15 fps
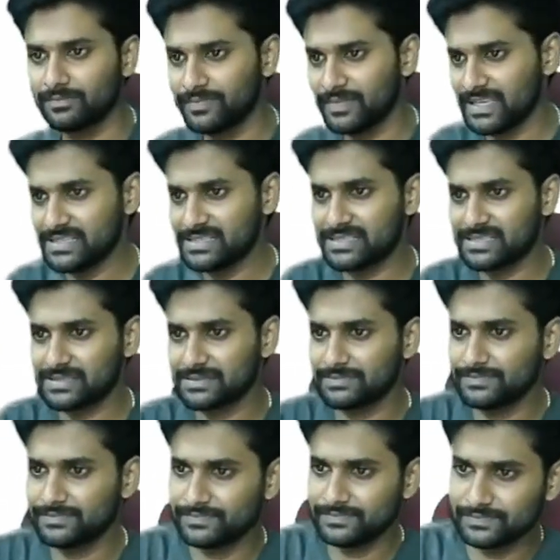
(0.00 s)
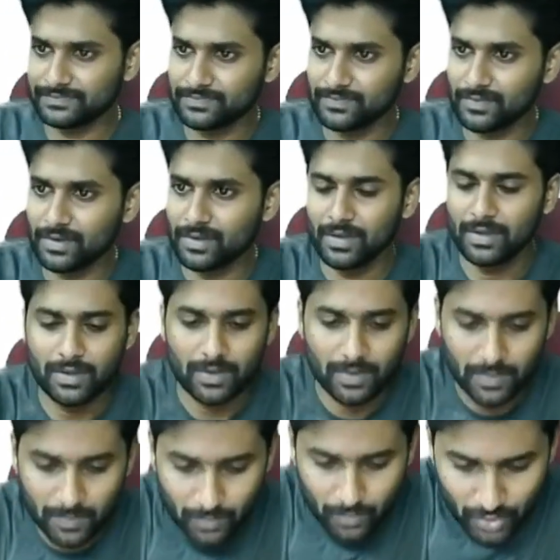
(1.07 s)
Next.
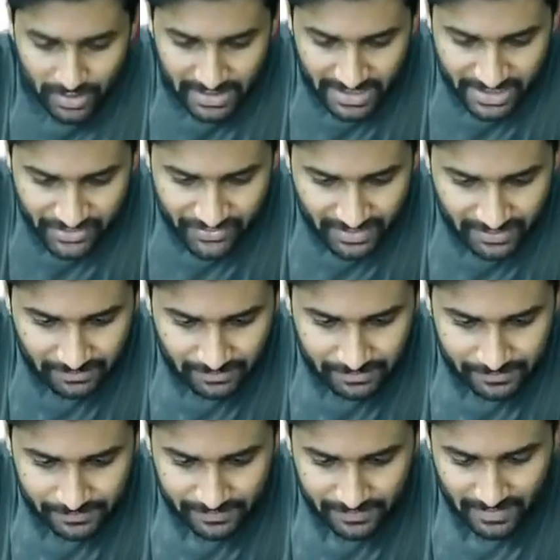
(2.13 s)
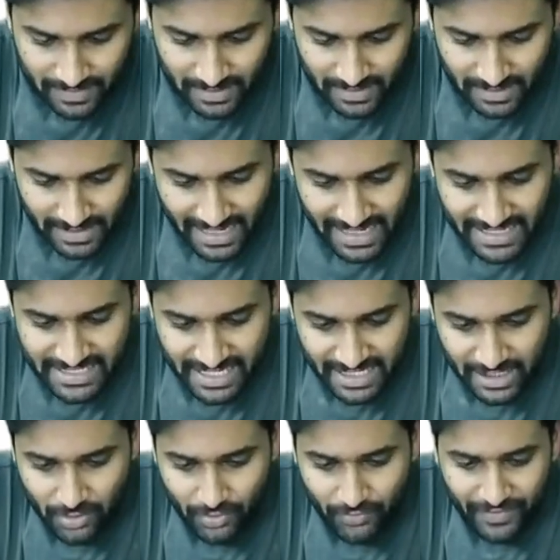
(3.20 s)
On to the next one. Guys, check
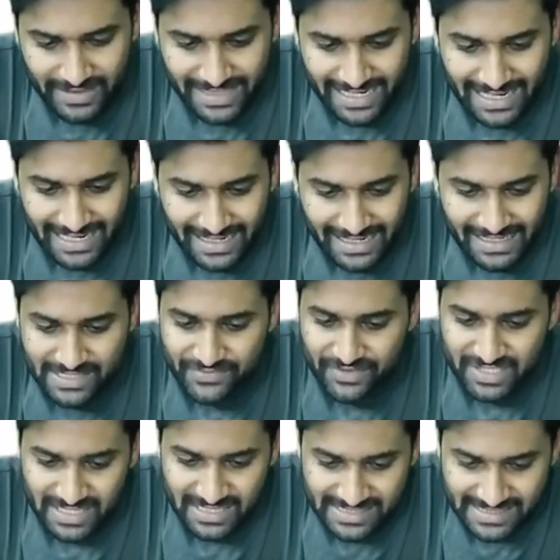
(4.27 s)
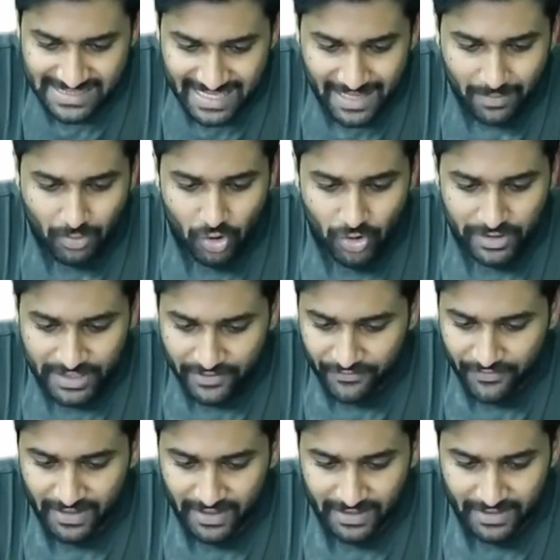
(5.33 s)
it out whether letters which are same or
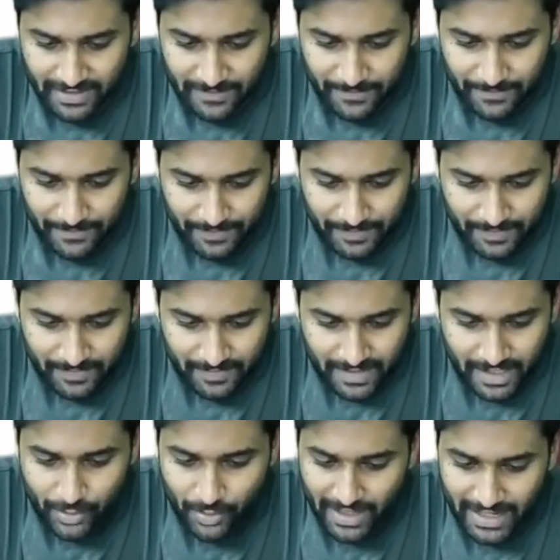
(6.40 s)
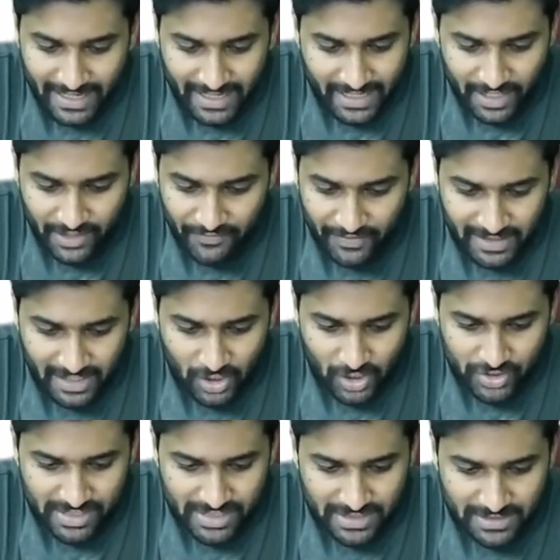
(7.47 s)
different. Then you can identify the
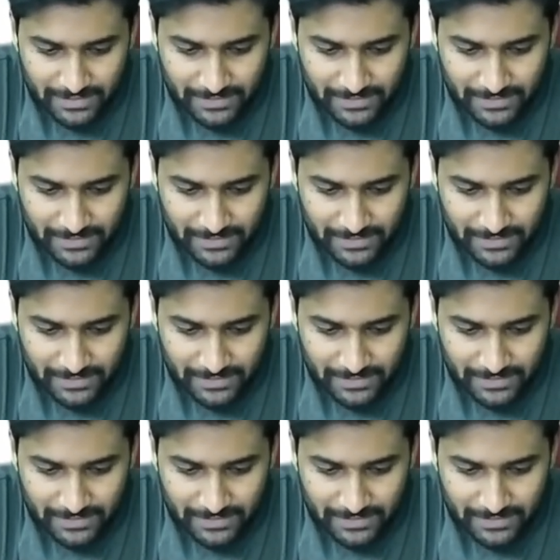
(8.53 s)
logic.